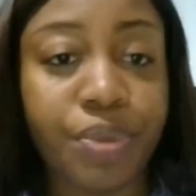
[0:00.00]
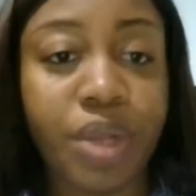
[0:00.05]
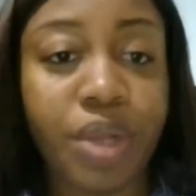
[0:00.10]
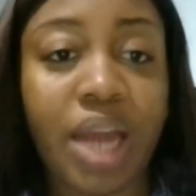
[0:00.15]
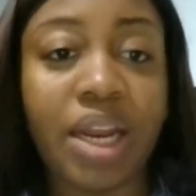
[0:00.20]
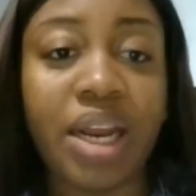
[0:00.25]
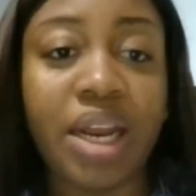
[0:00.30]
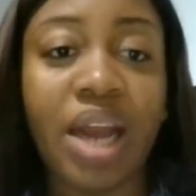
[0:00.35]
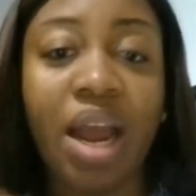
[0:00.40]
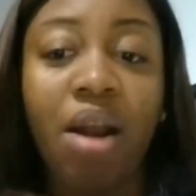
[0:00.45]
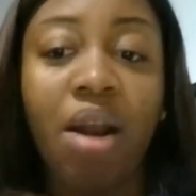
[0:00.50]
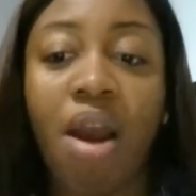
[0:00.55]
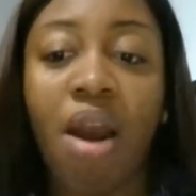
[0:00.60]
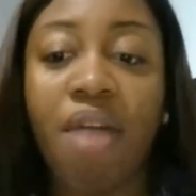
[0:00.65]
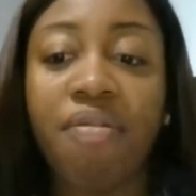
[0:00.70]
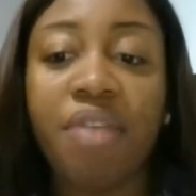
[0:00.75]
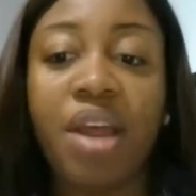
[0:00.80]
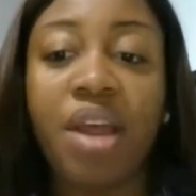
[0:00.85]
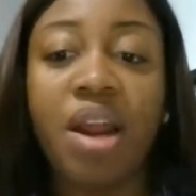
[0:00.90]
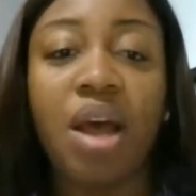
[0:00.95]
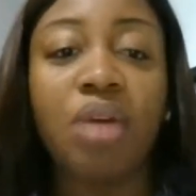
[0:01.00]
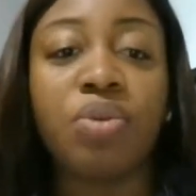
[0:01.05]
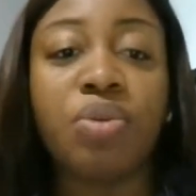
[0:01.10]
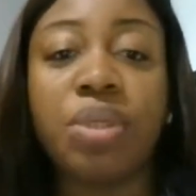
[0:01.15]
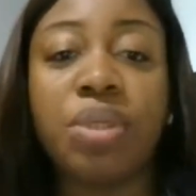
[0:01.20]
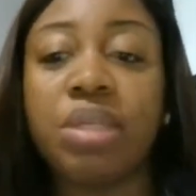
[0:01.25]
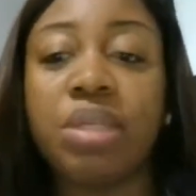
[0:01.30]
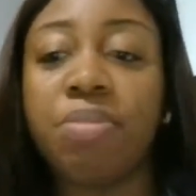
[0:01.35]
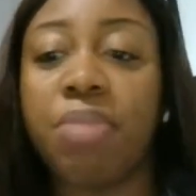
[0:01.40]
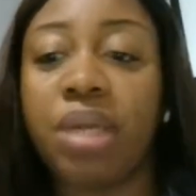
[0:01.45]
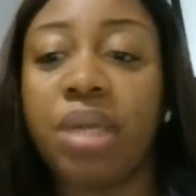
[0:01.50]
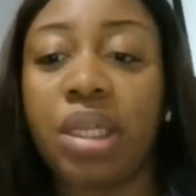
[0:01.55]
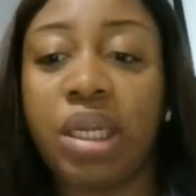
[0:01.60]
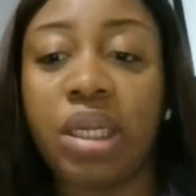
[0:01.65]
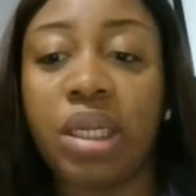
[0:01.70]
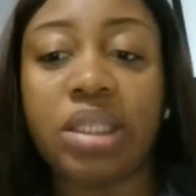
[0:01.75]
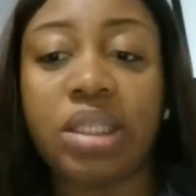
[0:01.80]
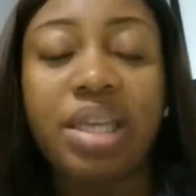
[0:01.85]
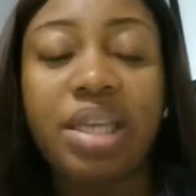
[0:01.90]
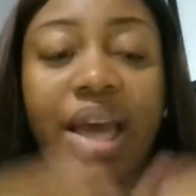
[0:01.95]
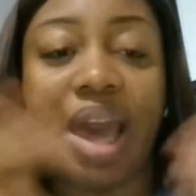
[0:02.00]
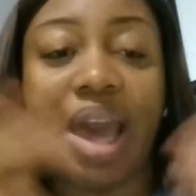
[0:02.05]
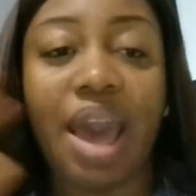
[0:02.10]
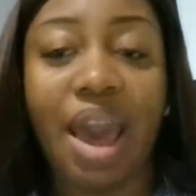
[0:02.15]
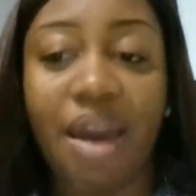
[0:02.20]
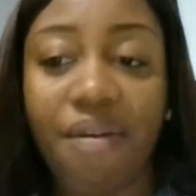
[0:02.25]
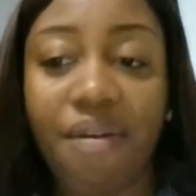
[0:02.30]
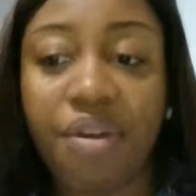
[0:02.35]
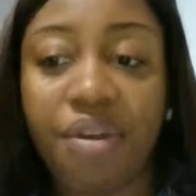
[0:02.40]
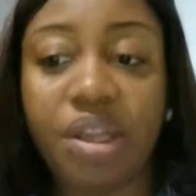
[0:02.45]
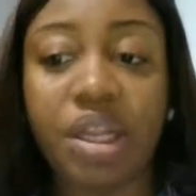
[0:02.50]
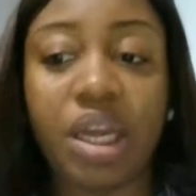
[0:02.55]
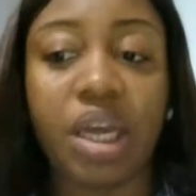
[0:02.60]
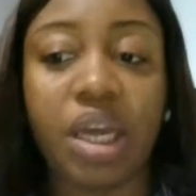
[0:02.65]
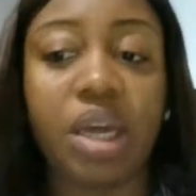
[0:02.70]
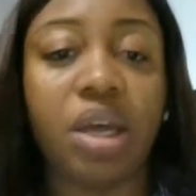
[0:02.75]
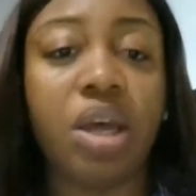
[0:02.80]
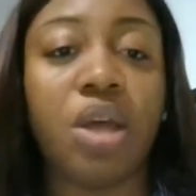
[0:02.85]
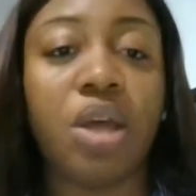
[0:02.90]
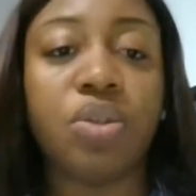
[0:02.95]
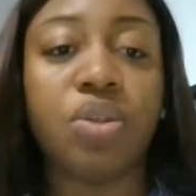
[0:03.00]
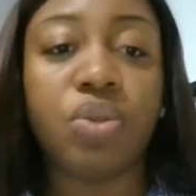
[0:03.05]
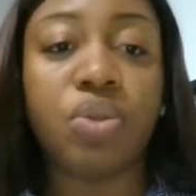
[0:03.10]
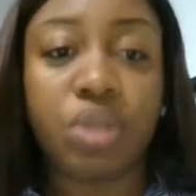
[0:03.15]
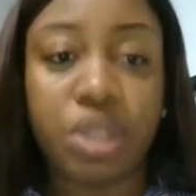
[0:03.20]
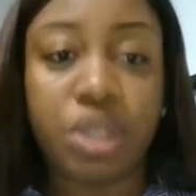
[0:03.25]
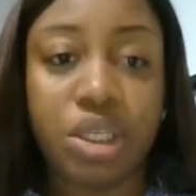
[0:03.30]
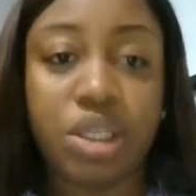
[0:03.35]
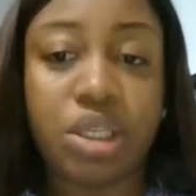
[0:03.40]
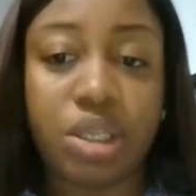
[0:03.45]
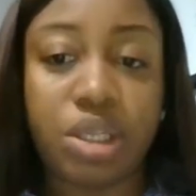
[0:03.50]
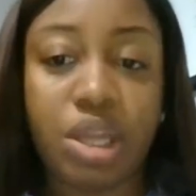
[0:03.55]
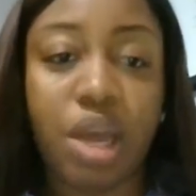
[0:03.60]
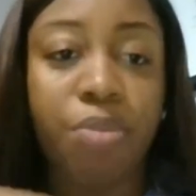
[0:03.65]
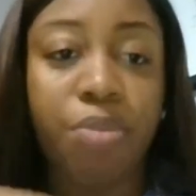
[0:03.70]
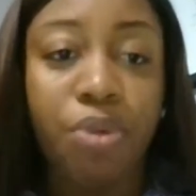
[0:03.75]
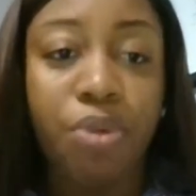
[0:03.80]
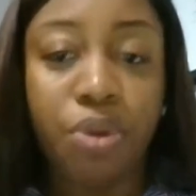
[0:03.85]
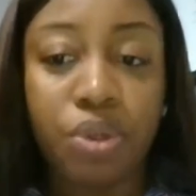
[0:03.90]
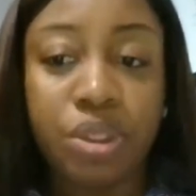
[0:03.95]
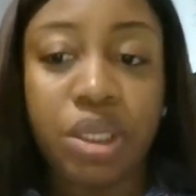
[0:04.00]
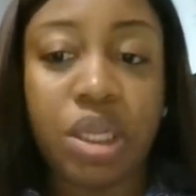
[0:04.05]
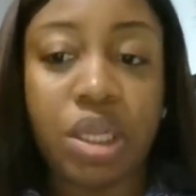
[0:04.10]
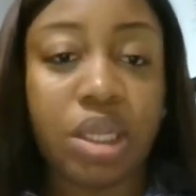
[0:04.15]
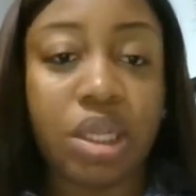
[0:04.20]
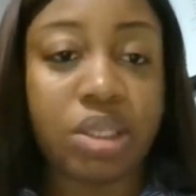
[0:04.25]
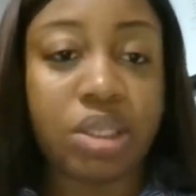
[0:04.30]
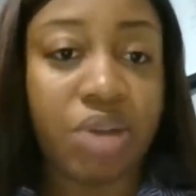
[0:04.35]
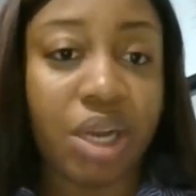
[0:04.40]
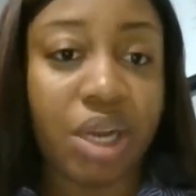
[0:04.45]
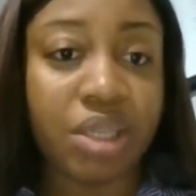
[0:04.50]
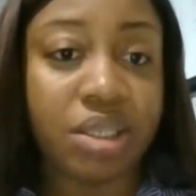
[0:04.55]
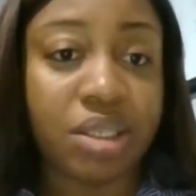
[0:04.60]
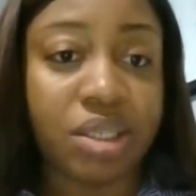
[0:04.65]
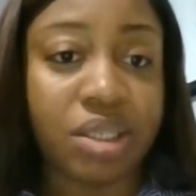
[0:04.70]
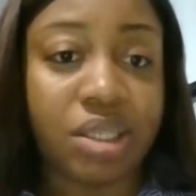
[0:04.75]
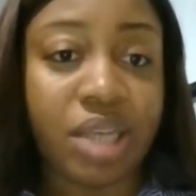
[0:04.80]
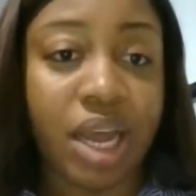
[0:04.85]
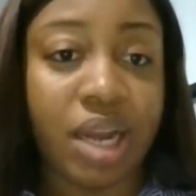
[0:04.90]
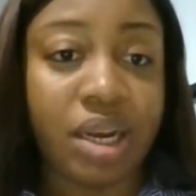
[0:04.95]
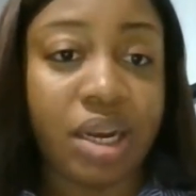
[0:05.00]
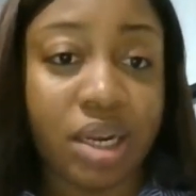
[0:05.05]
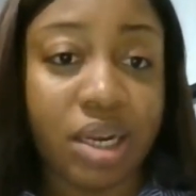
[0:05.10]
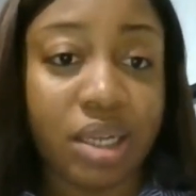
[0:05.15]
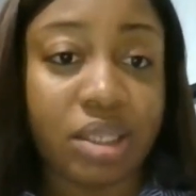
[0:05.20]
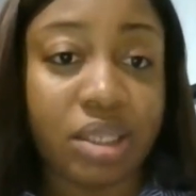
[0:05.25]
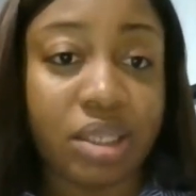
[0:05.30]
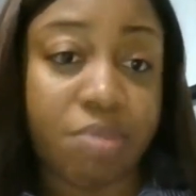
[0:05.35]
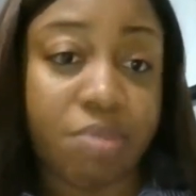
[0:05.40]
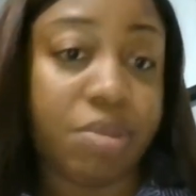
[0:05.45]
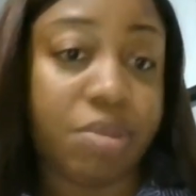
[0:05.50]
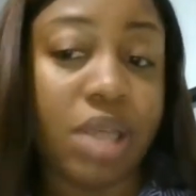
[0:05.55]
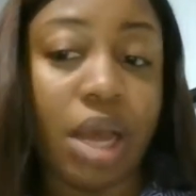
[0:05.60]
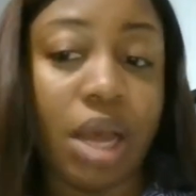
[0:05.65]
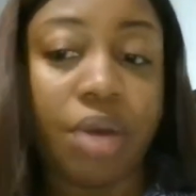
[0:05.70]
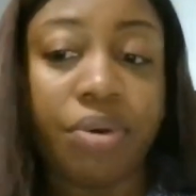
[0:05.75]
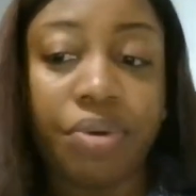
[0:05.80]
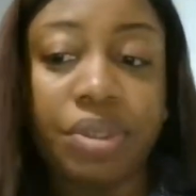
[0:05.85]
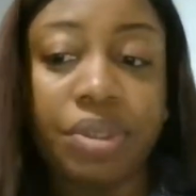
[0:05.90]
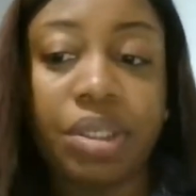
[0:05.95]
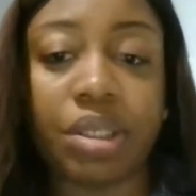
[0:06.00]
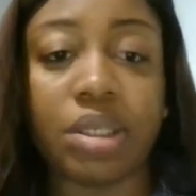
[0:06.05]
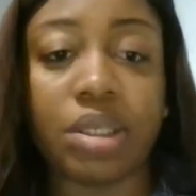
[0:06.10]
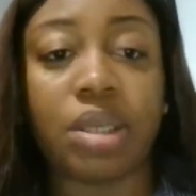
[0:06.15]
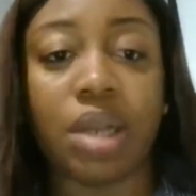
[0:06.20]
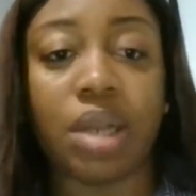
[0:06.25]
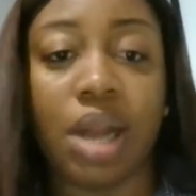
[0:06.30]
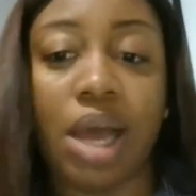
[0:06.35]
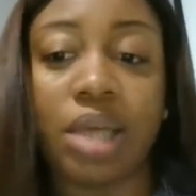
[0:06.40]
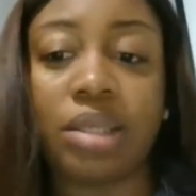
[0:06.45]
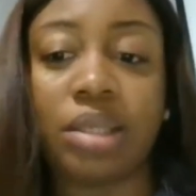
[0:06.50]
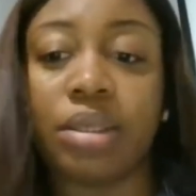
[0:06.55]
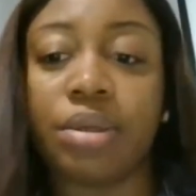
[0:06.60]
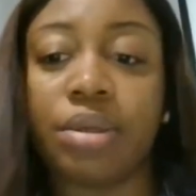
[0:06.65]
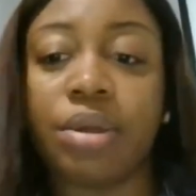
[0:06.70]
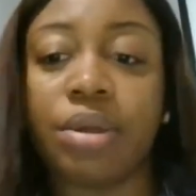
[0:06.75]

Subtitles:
And then I crafted out 20 minutes every day to teach them using the strategies I learned in Mr. Chris's class.